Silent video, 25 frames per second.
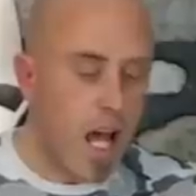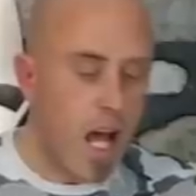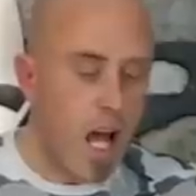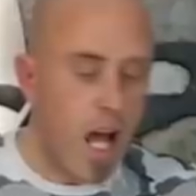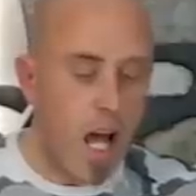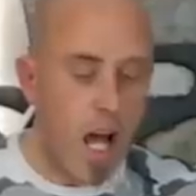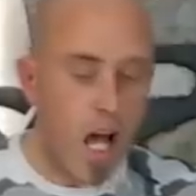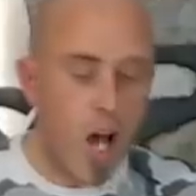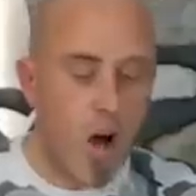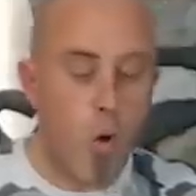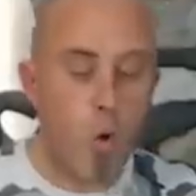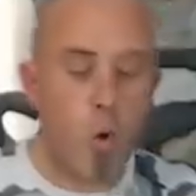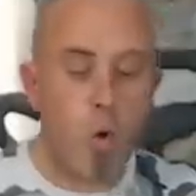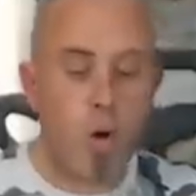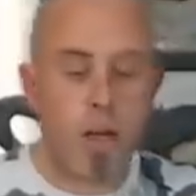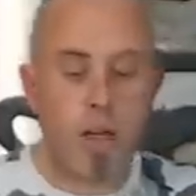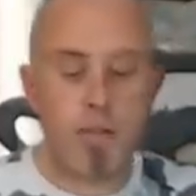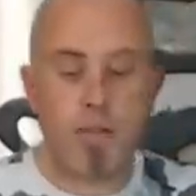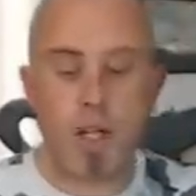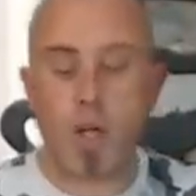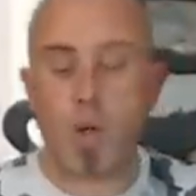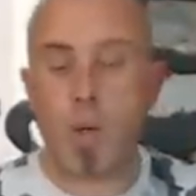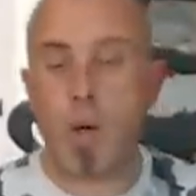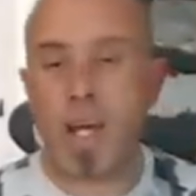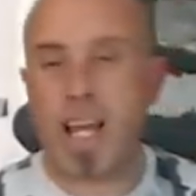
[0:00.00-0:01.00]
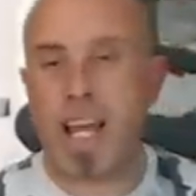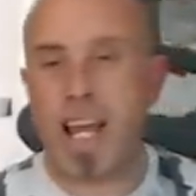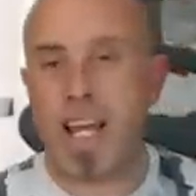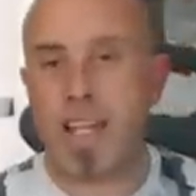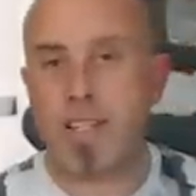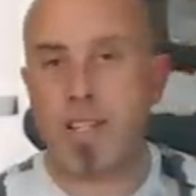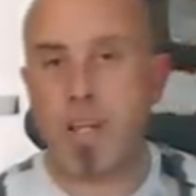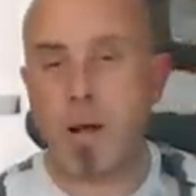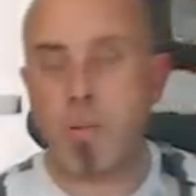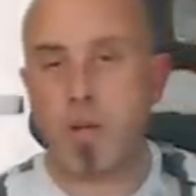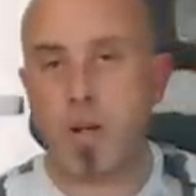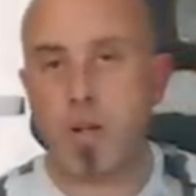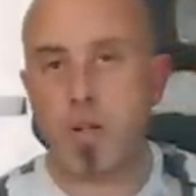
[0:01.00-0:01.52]
Give you a quick
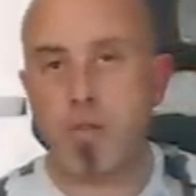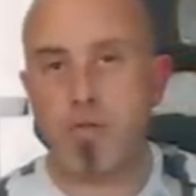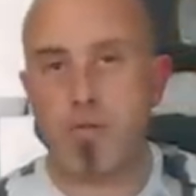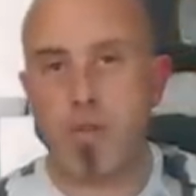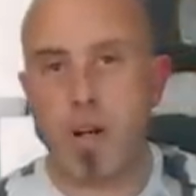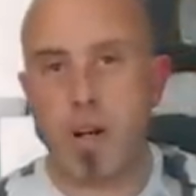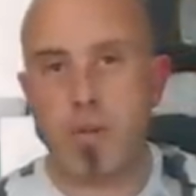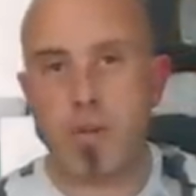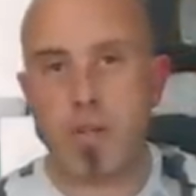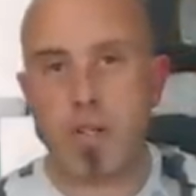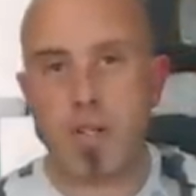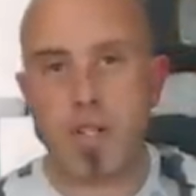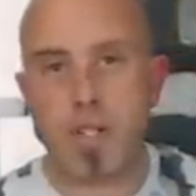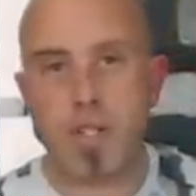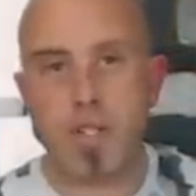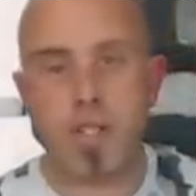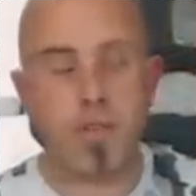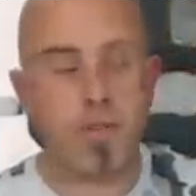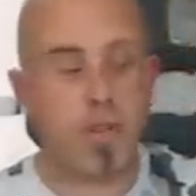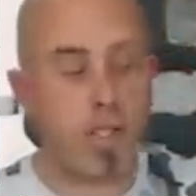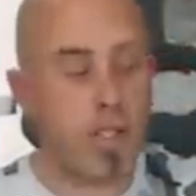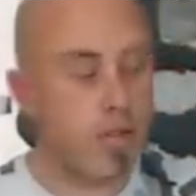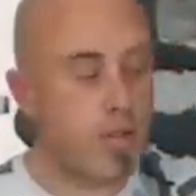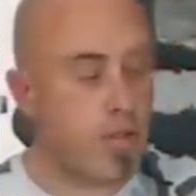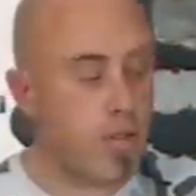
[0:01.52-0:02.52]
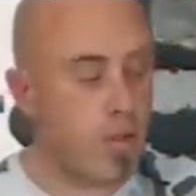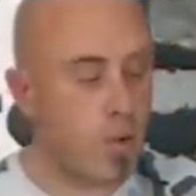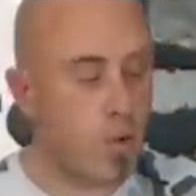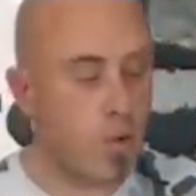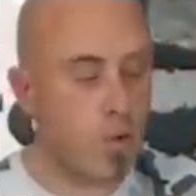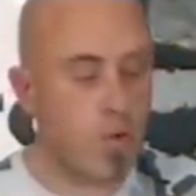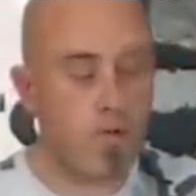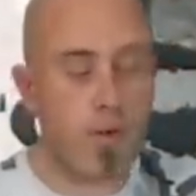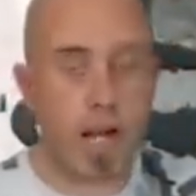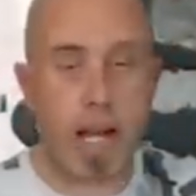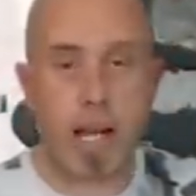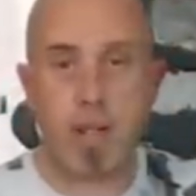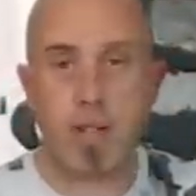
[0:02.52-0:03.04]
heads up. Corona servos
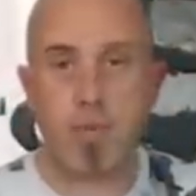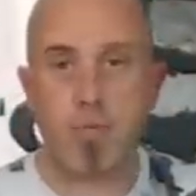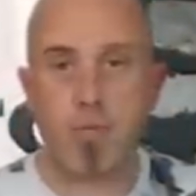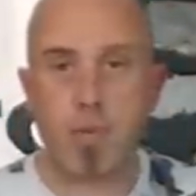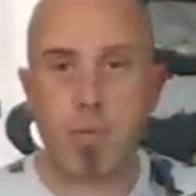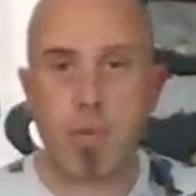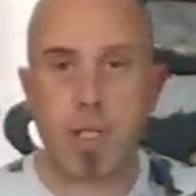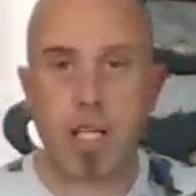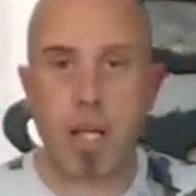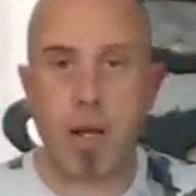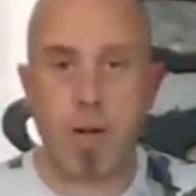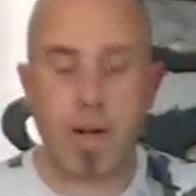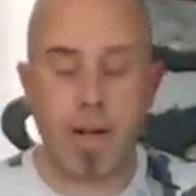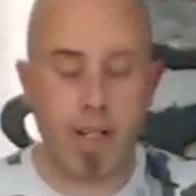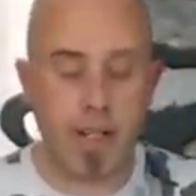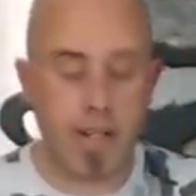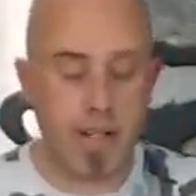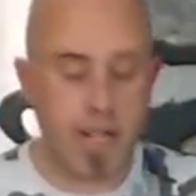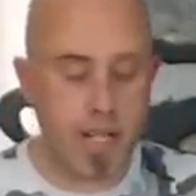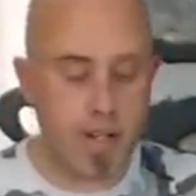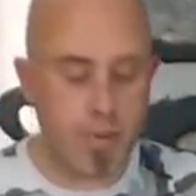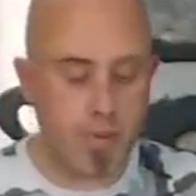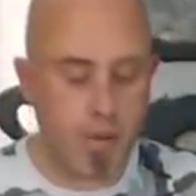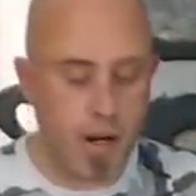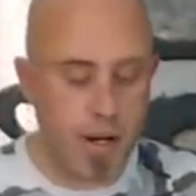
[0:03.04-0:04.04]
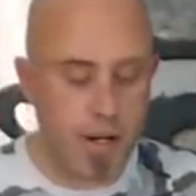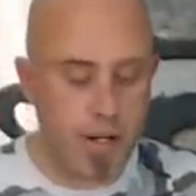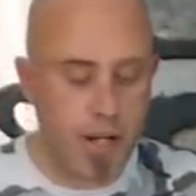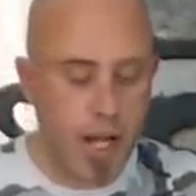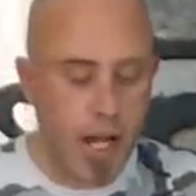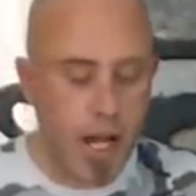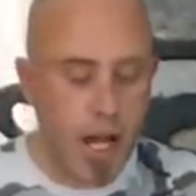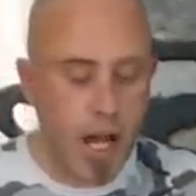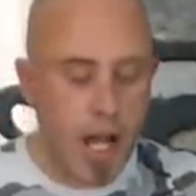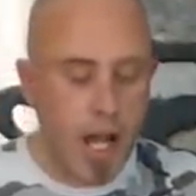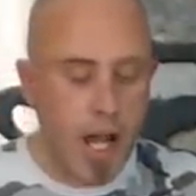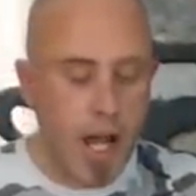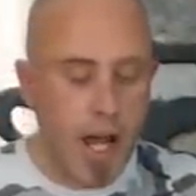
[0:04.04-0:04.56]
all round will be going in this one.
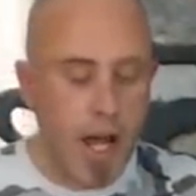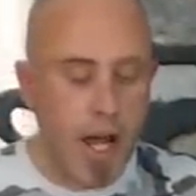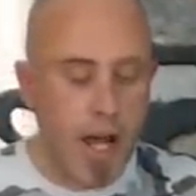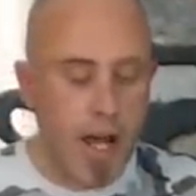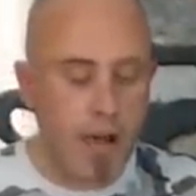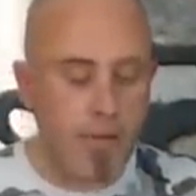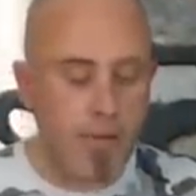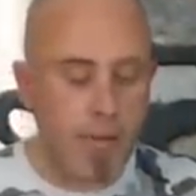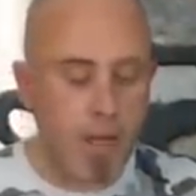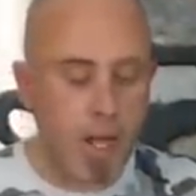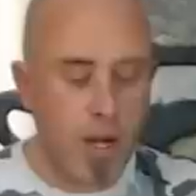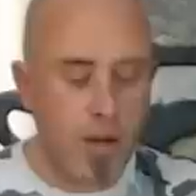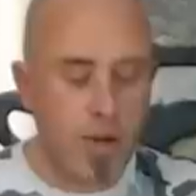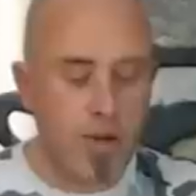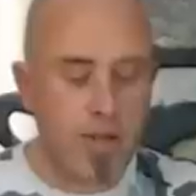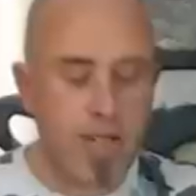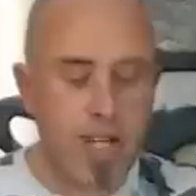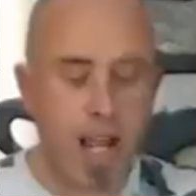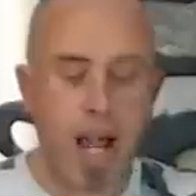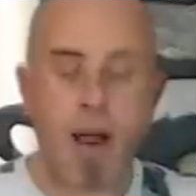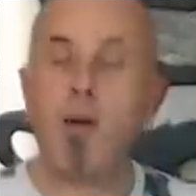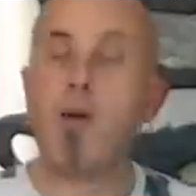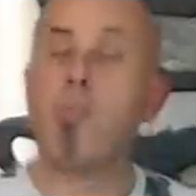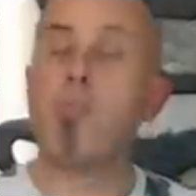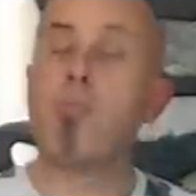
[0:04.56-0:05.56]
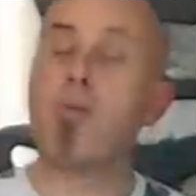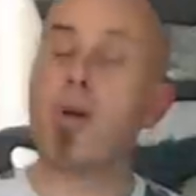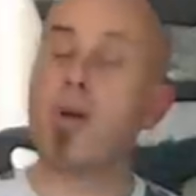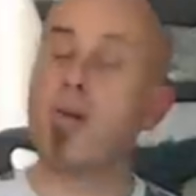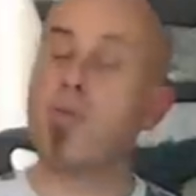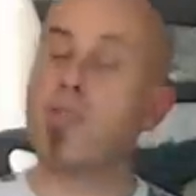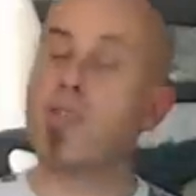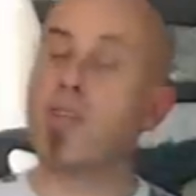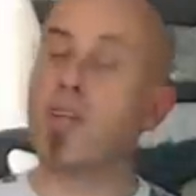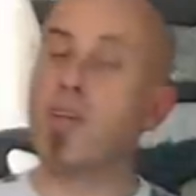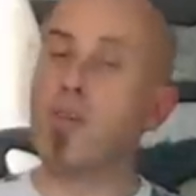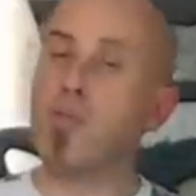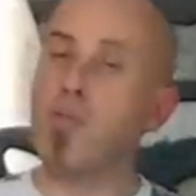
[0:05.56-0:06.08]
No Tower
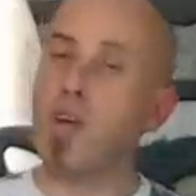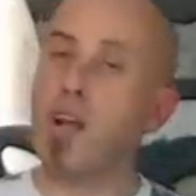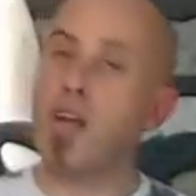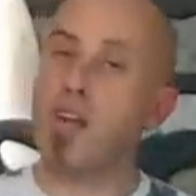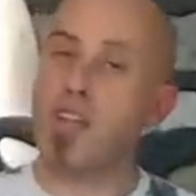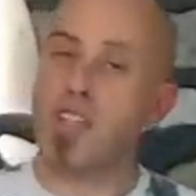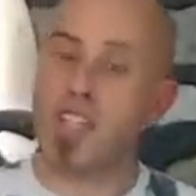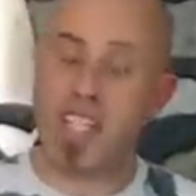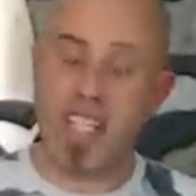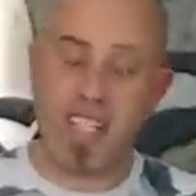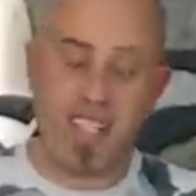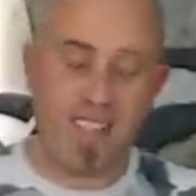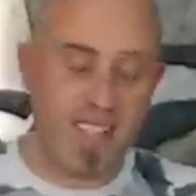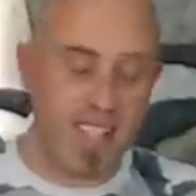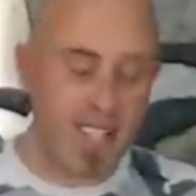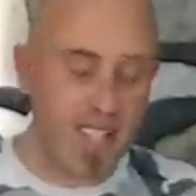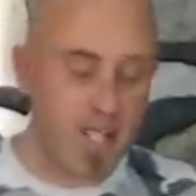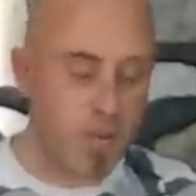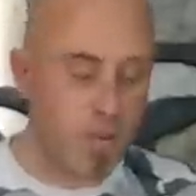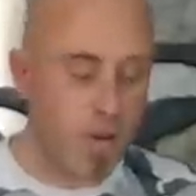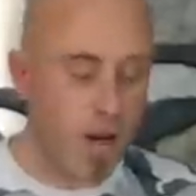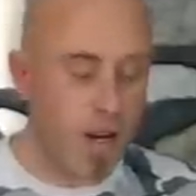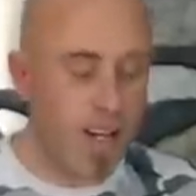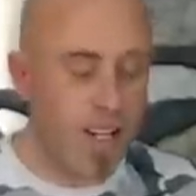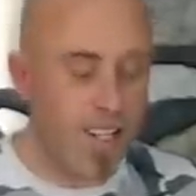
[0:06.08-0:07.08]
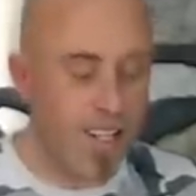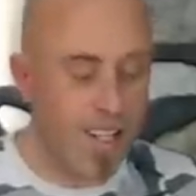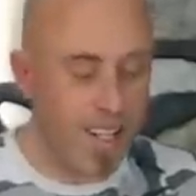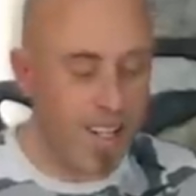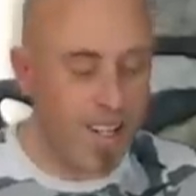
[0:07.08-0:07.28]
Pro servos in this one.